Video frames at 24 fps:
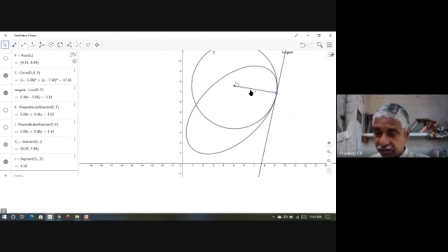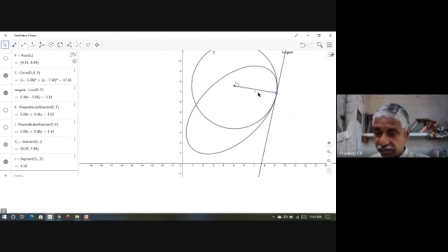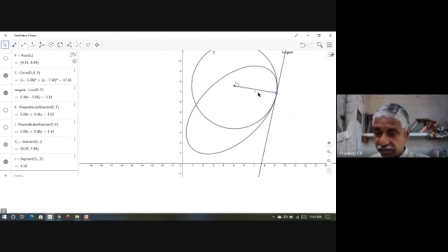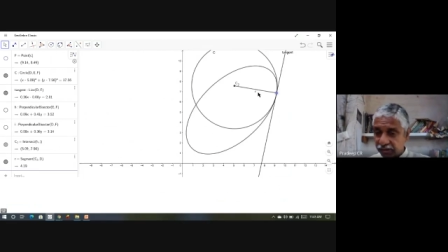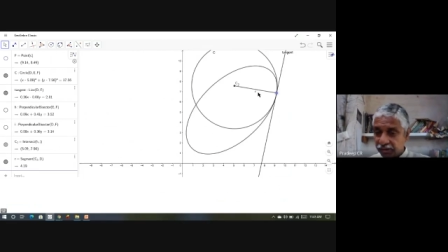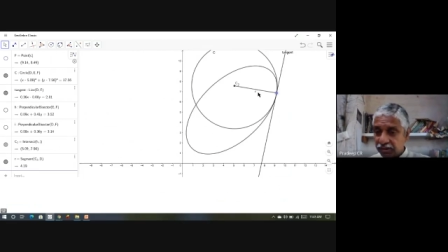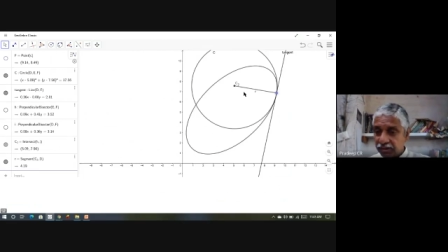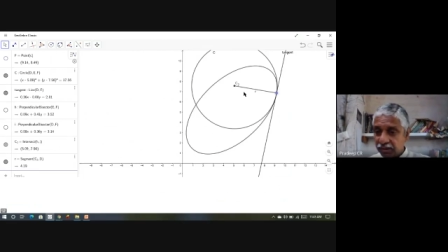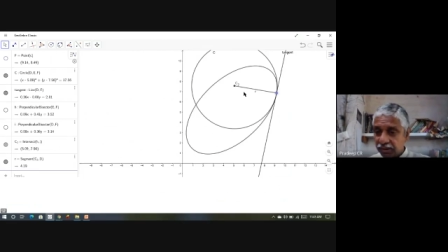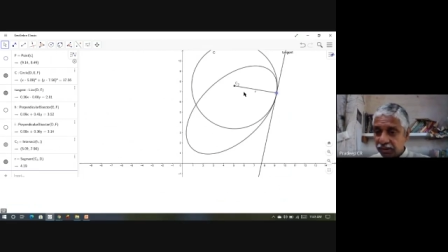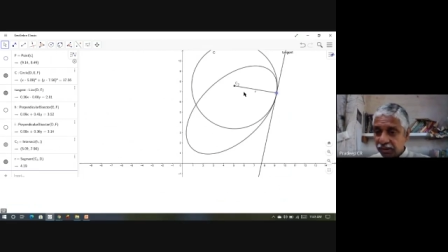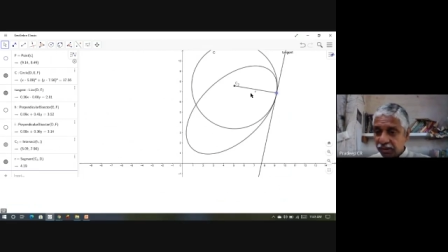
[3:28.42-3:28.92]

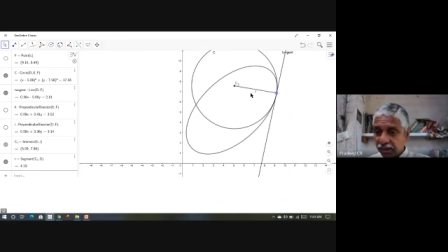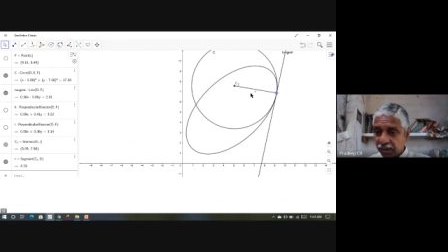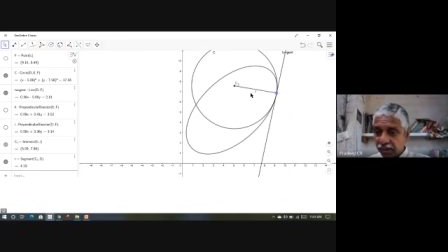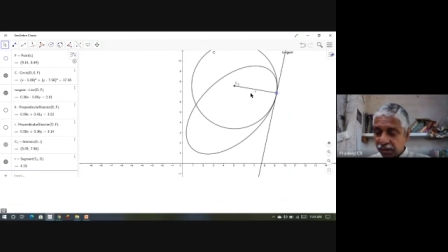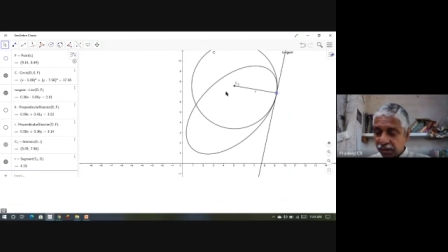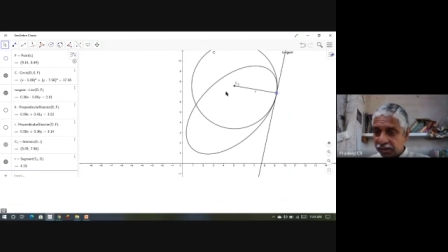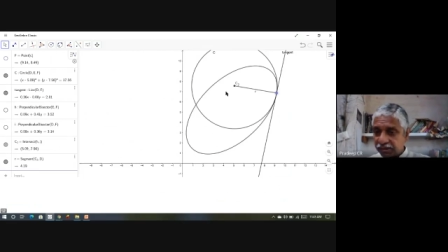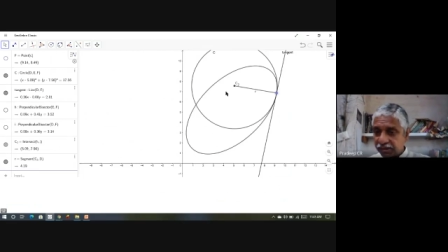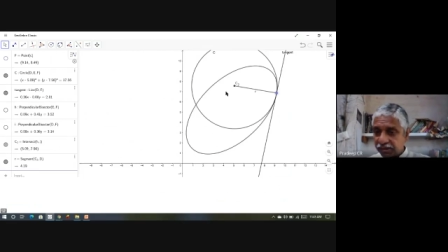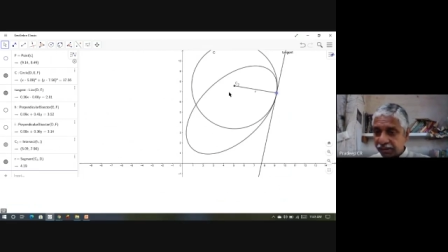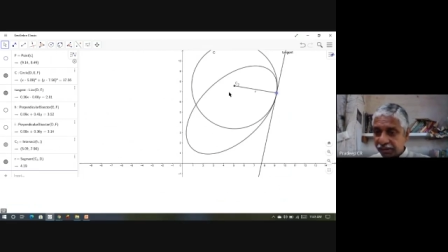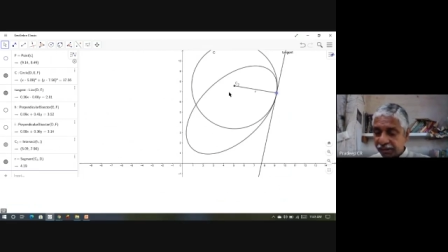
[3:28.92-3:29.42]
and r
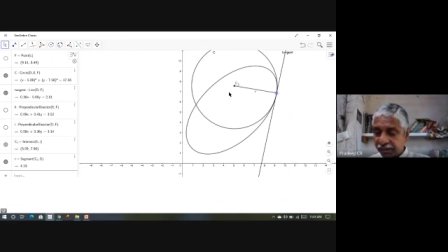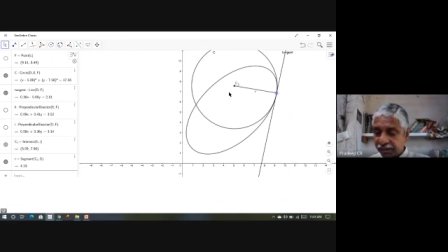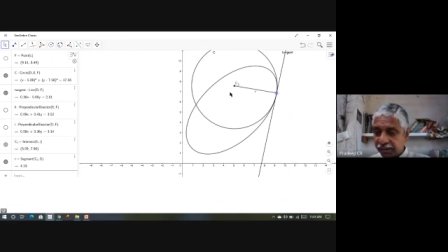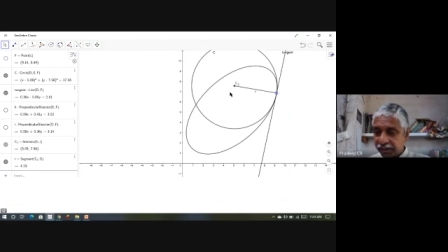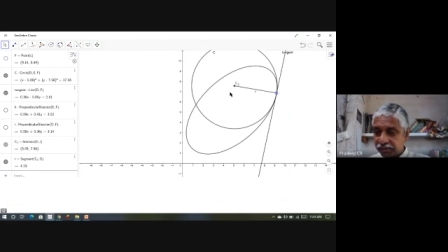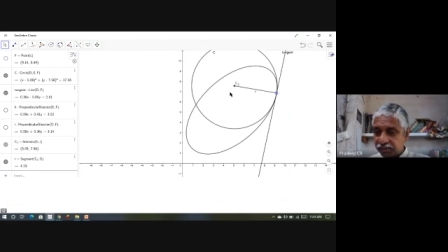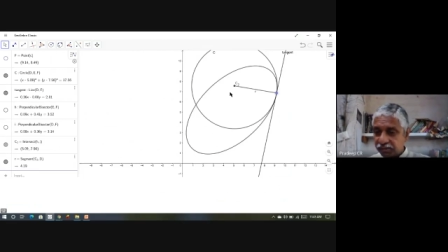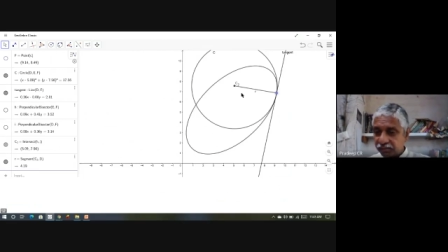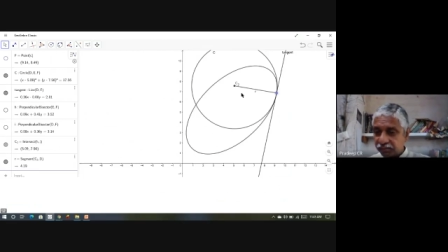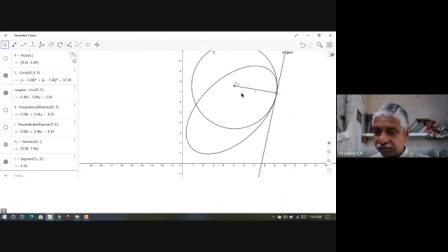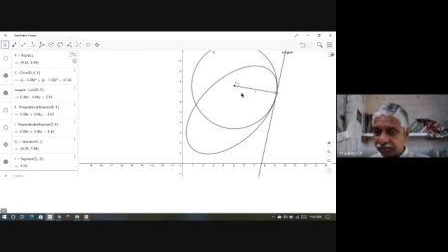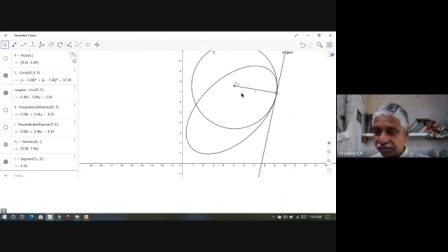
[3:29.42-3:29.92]
is the
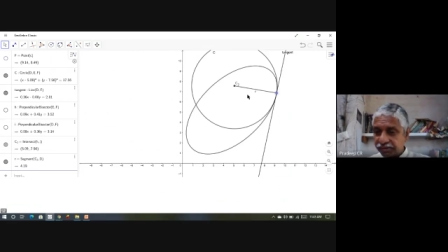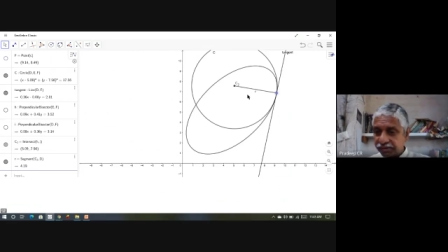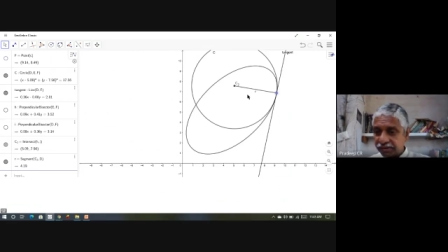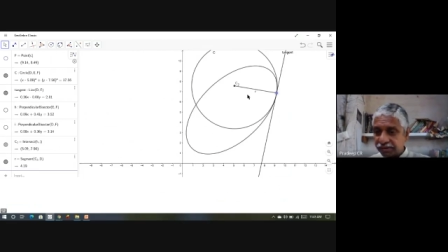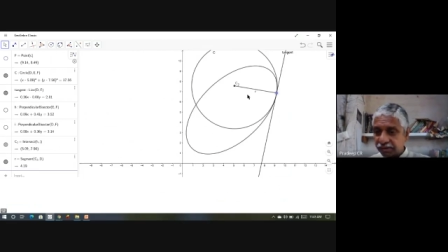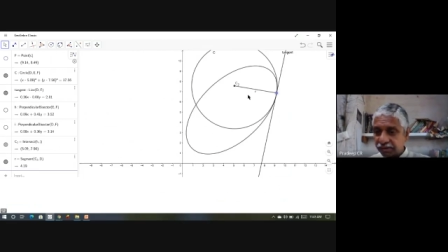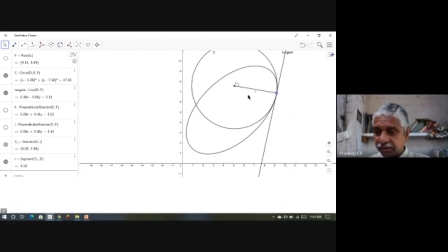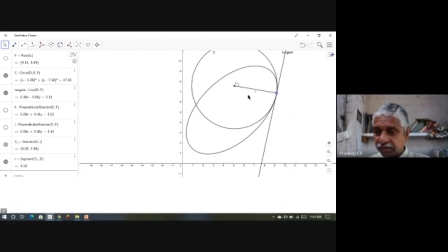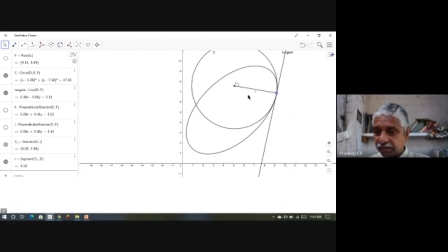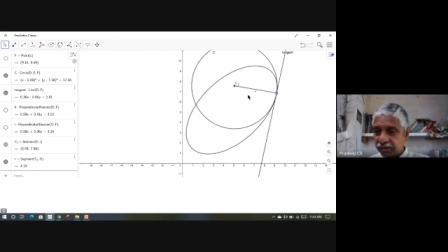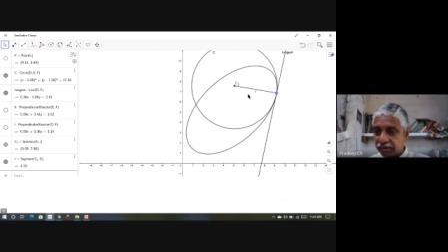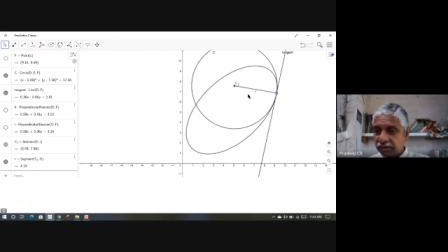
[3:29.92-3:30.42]
radius of the
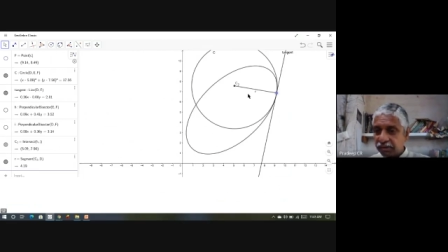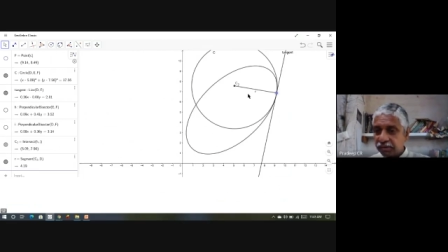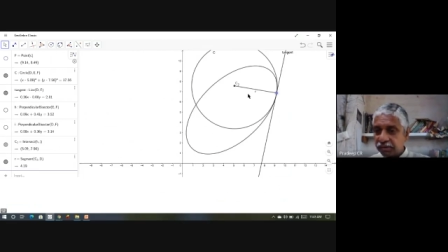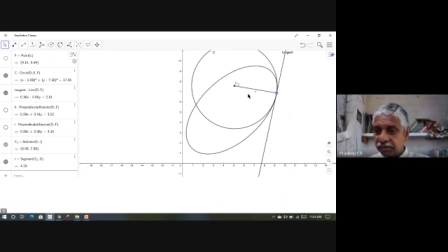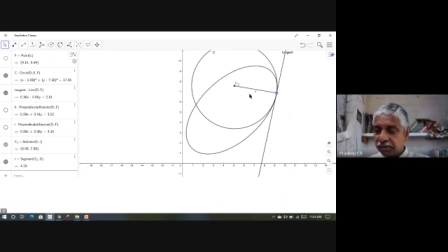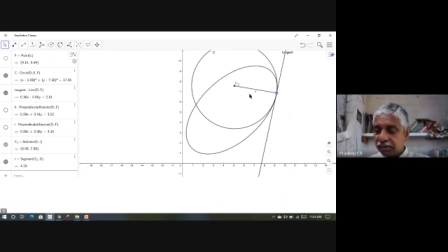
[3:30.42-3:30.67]
circle.